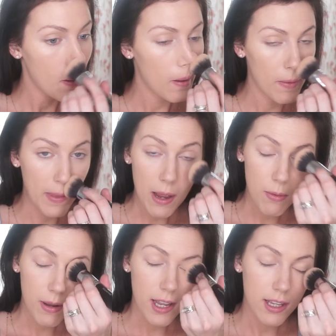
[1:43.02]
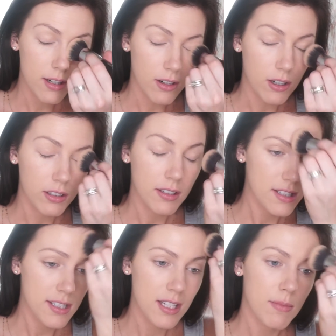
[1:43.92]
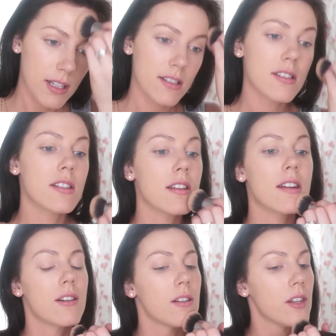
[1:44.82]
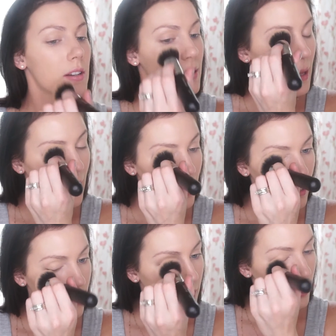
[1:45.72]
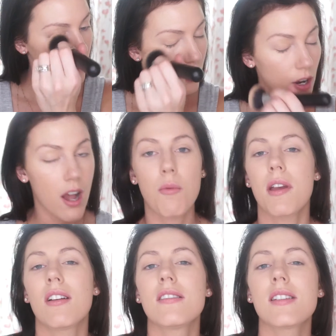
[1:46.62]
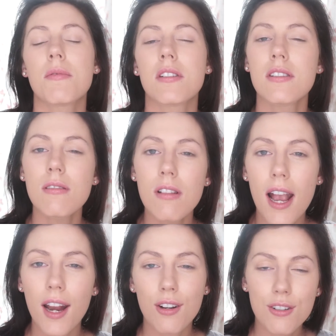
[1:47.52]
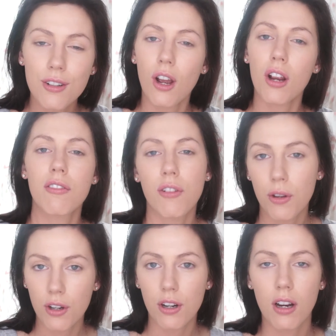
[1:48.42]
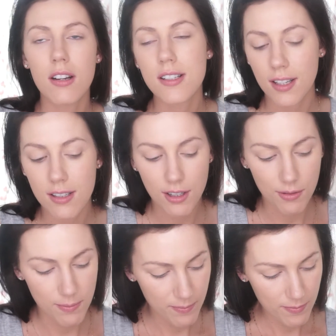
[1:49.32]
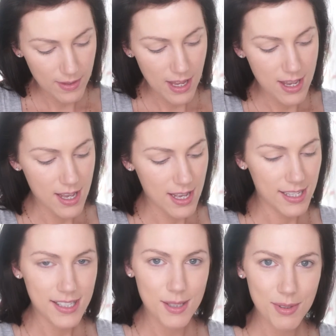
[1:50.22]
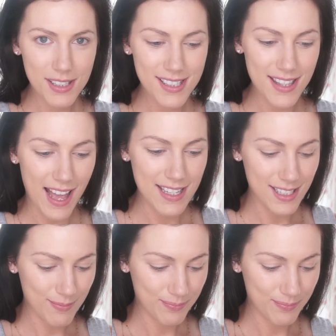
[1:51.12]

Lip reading: And that way it'll all look seamless and it'll look like you're not wearing something too light or too dark for your skin tone. Simple as that.